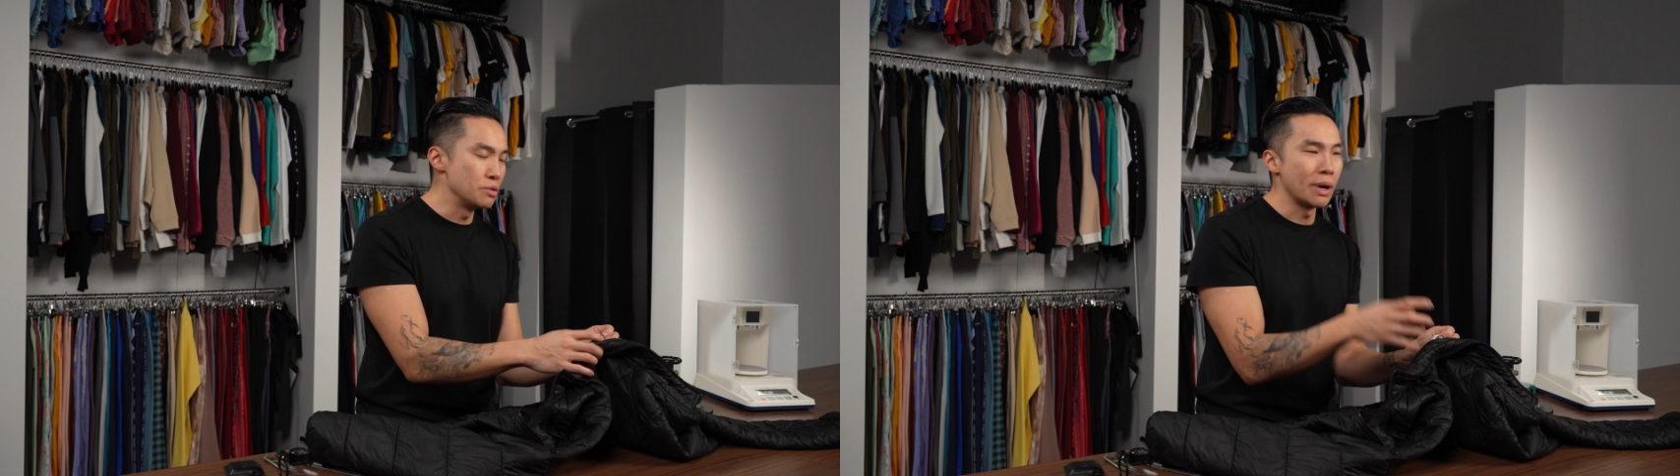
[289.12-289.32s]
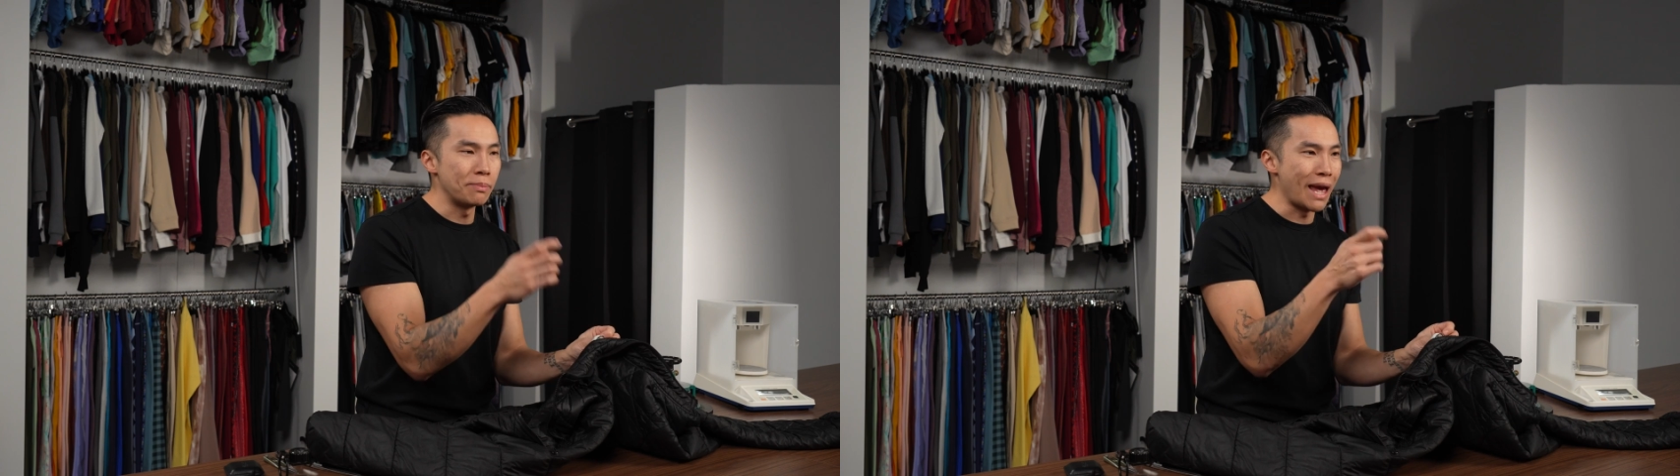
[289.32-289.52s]

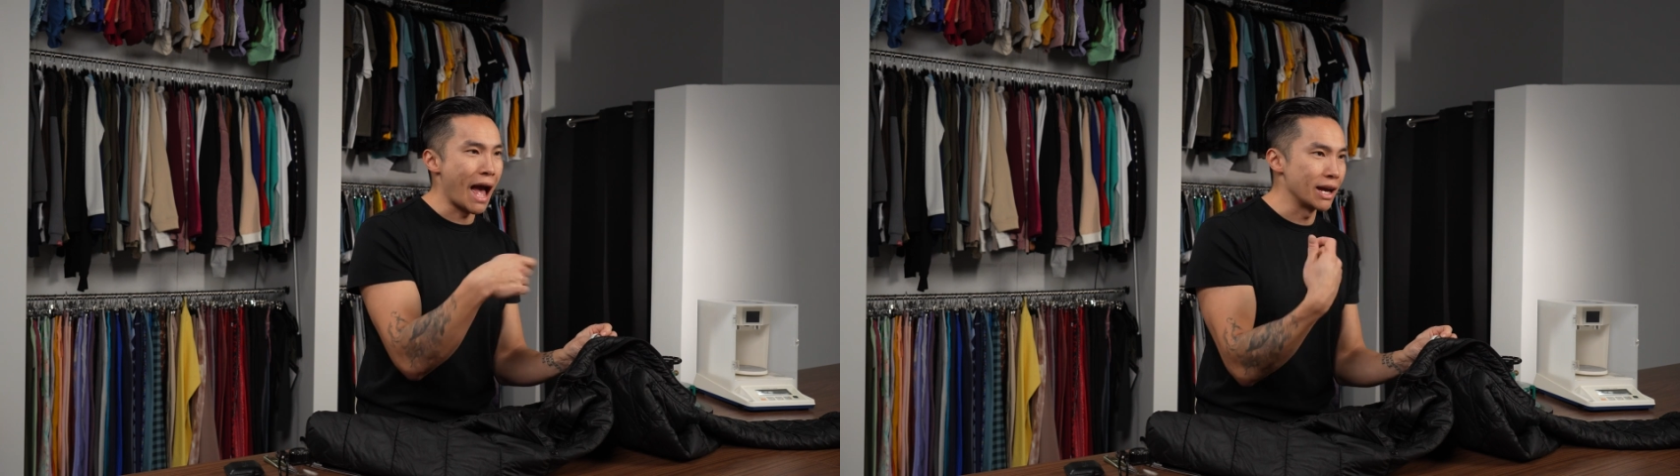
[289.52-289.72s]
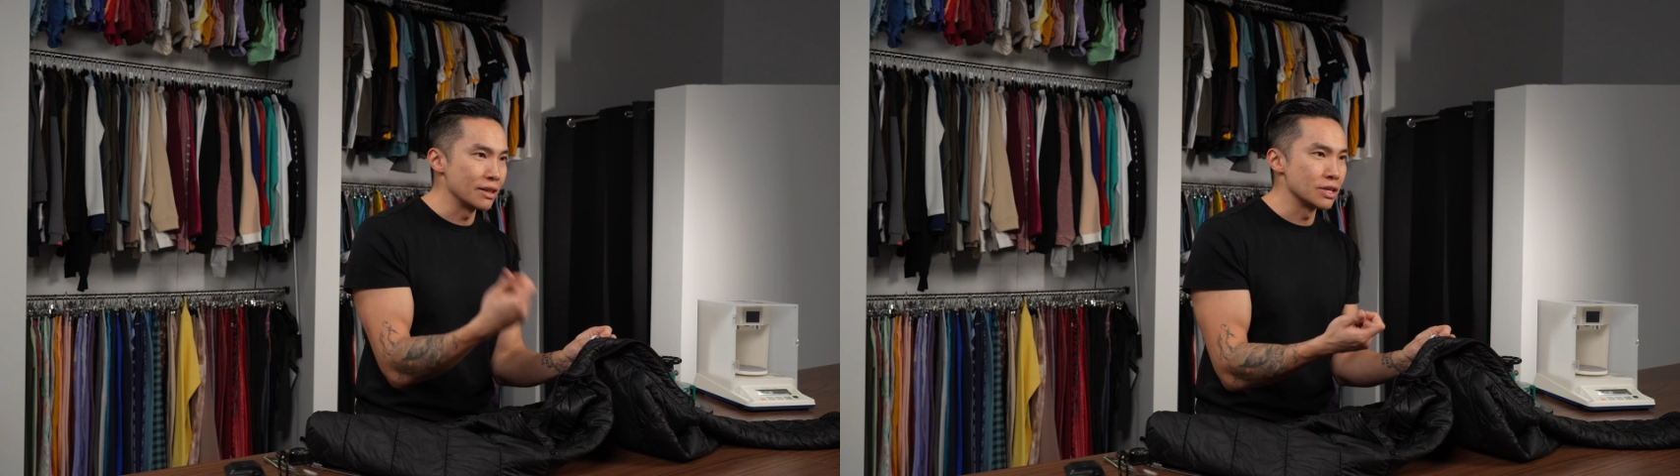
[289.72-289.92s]
might be
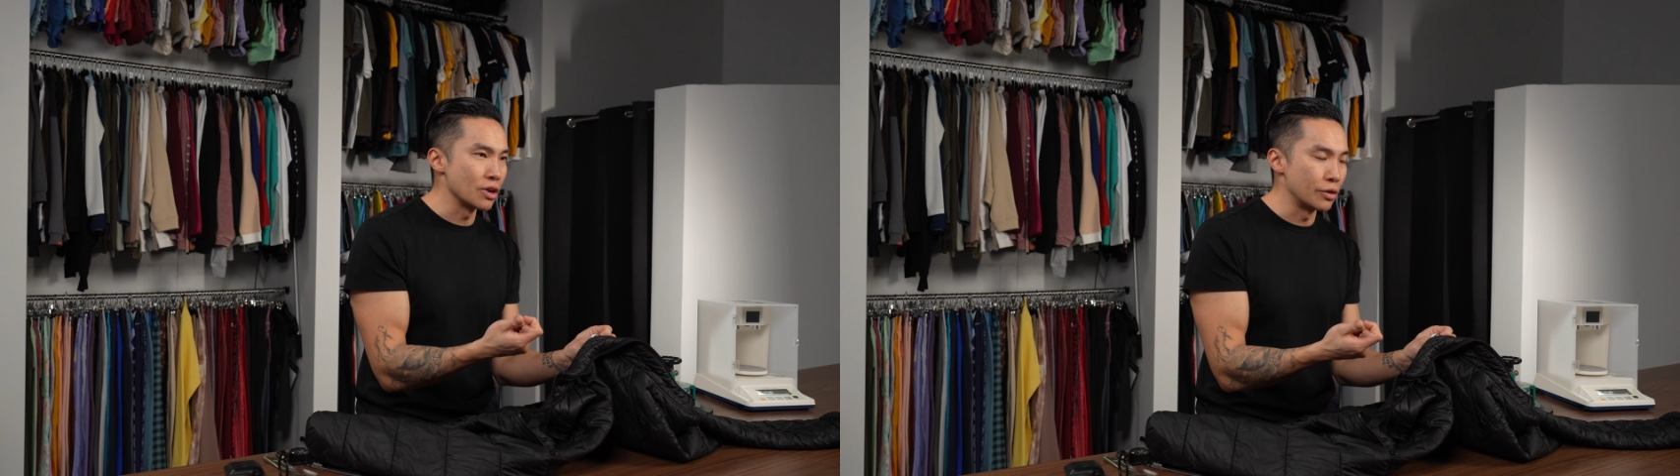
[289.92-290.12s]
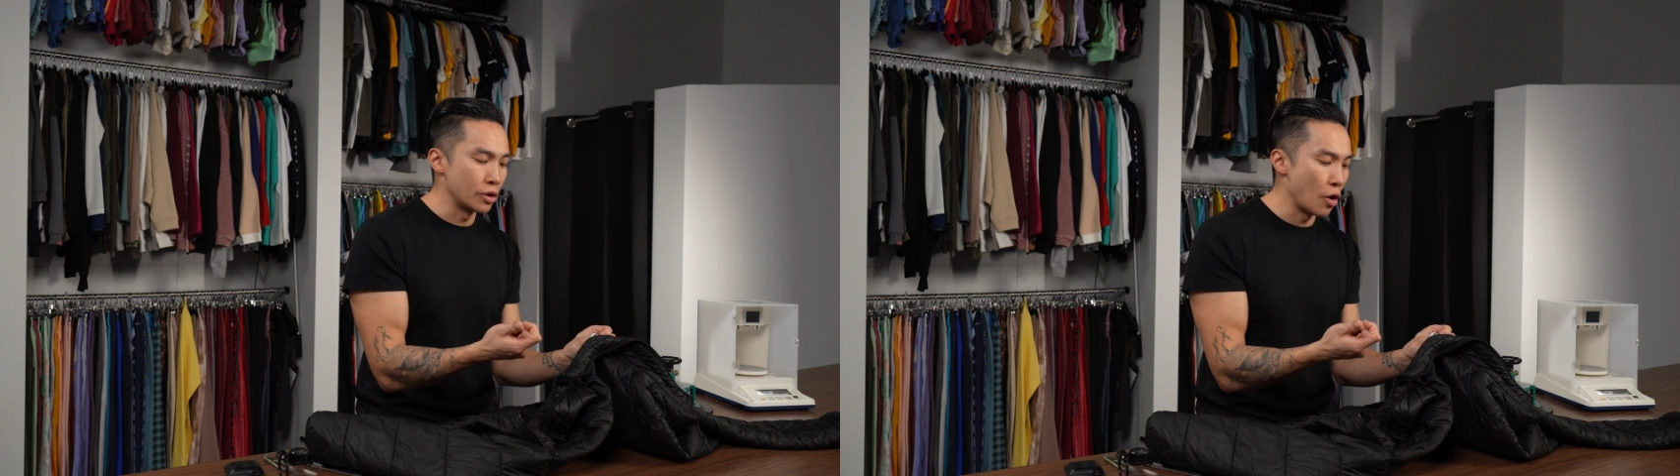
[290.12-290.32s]
hanging this
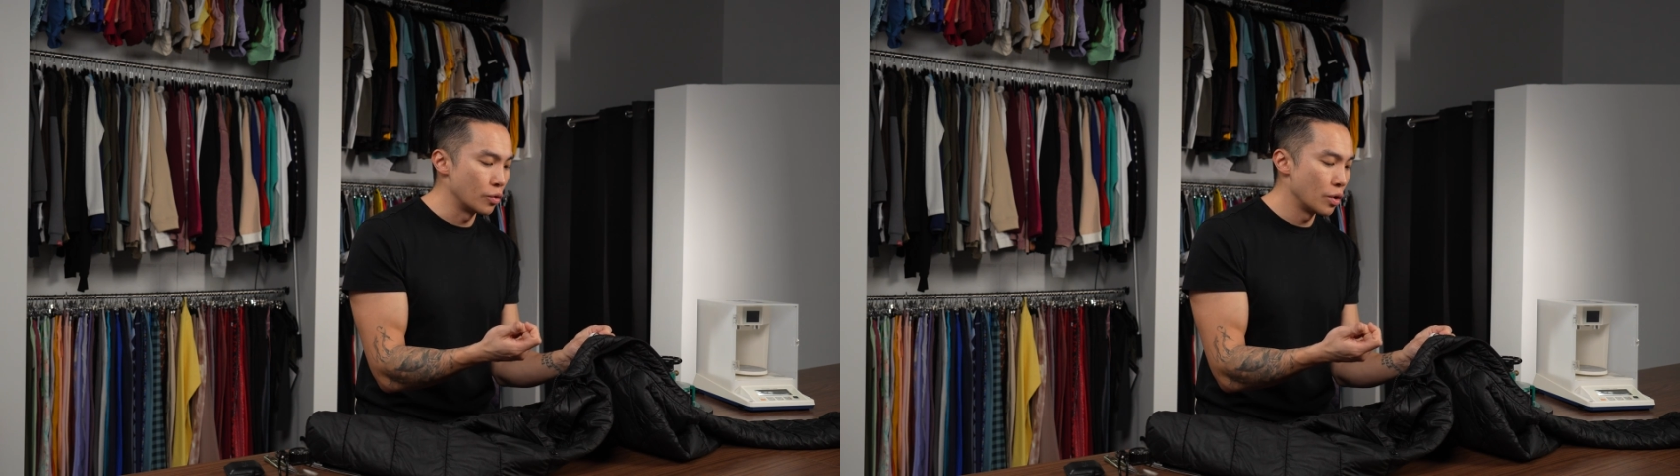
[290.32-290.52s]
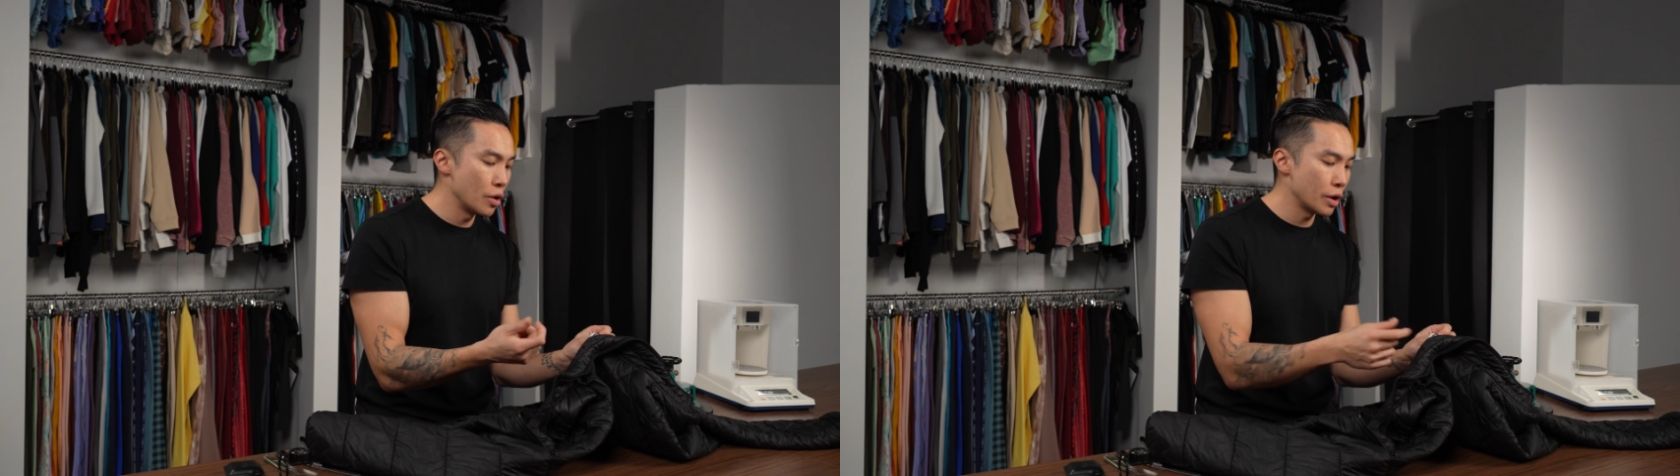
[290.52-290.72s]
on a
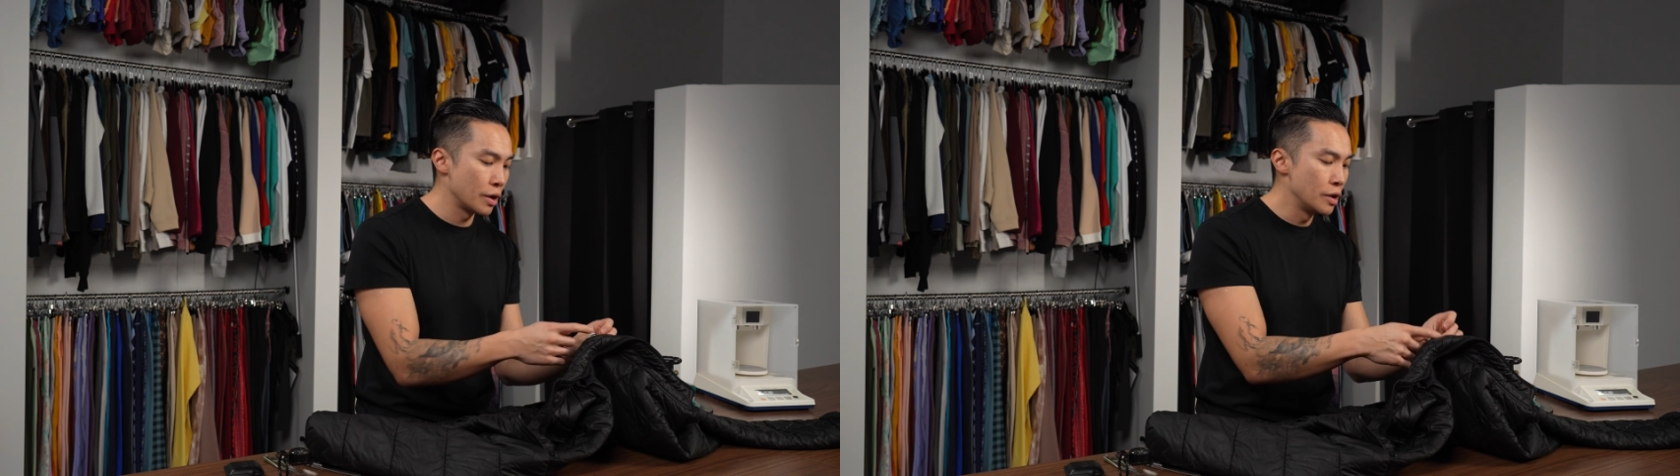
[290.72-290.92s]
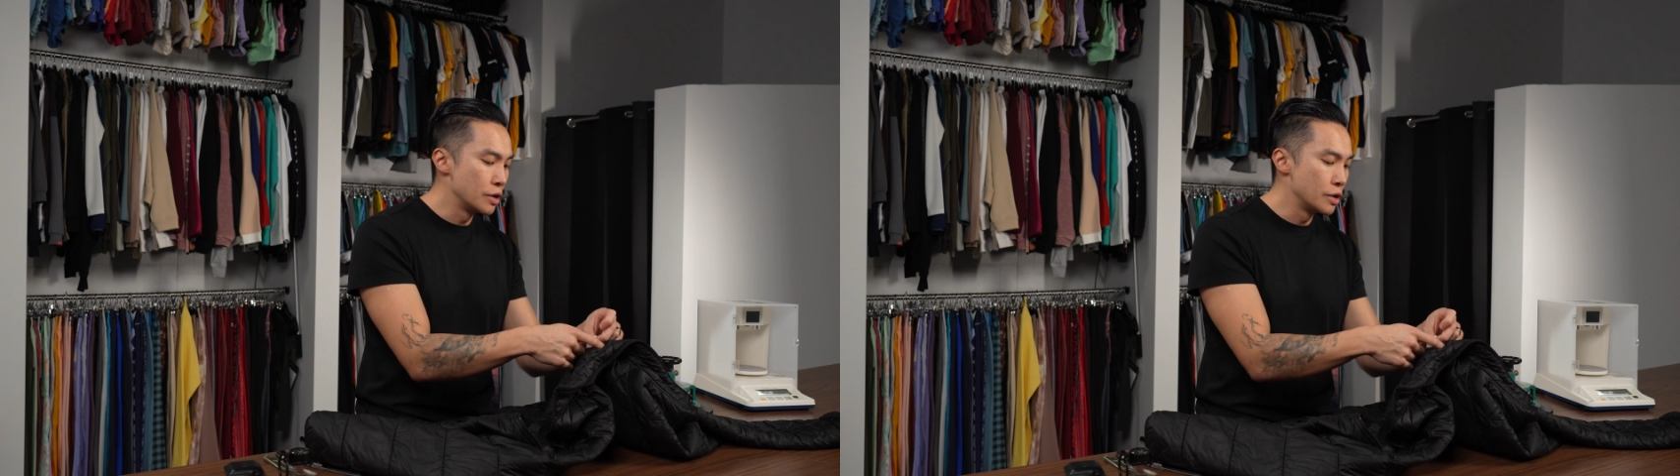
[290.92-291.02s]
coat hook,